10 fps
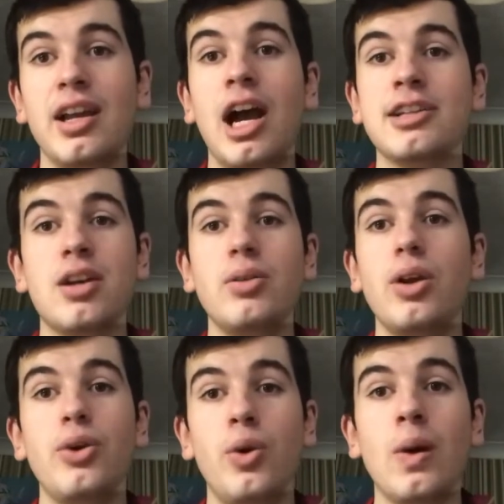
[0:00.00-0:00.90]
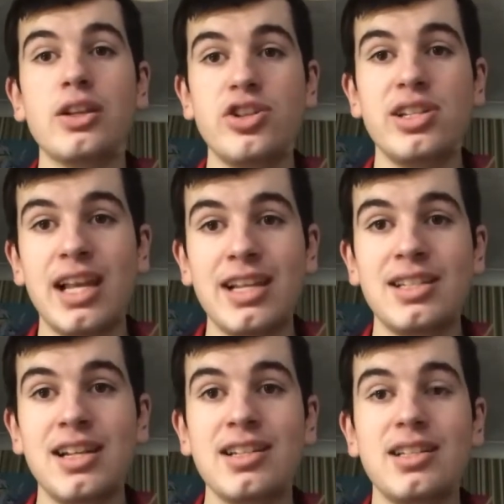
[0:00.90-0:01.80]
I don't know who actually says
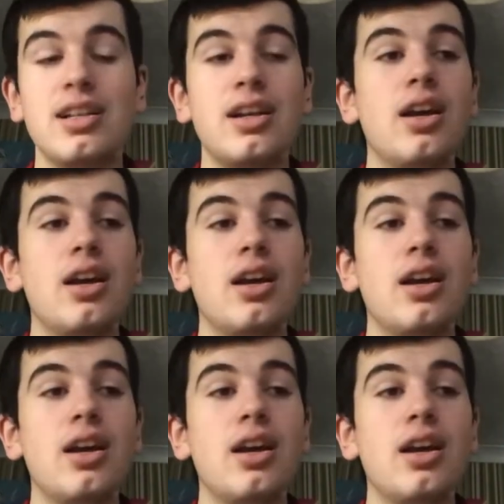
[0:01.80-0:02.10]
this.